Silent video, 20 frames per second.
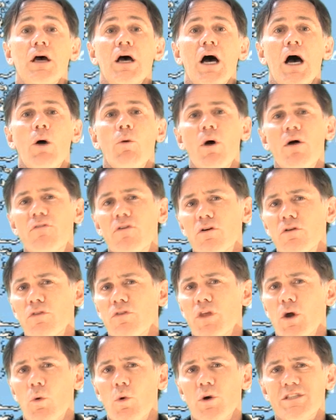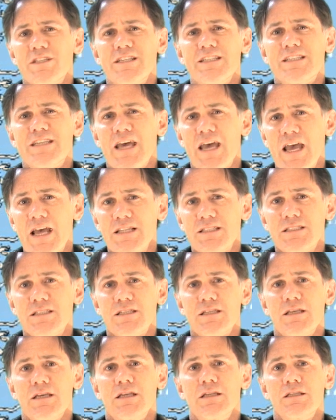However, there was intense
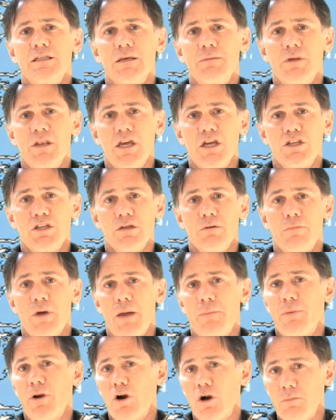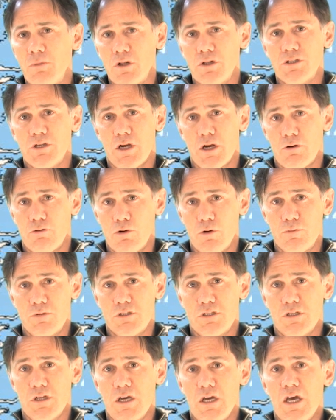intimidation by paramilitary
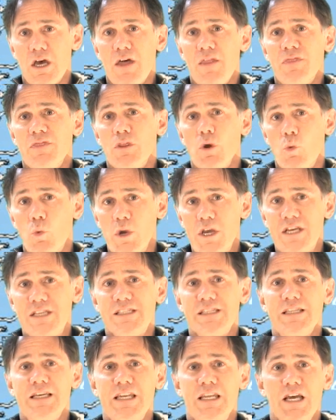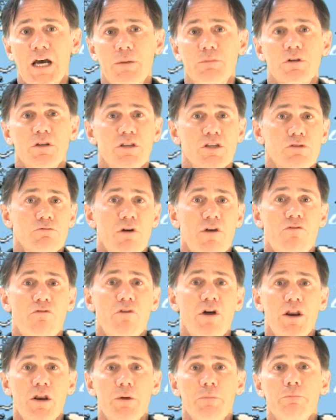groups the weeks leading up to this
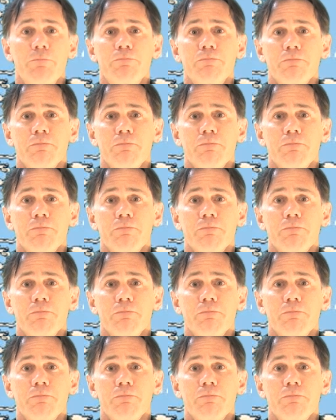referendum.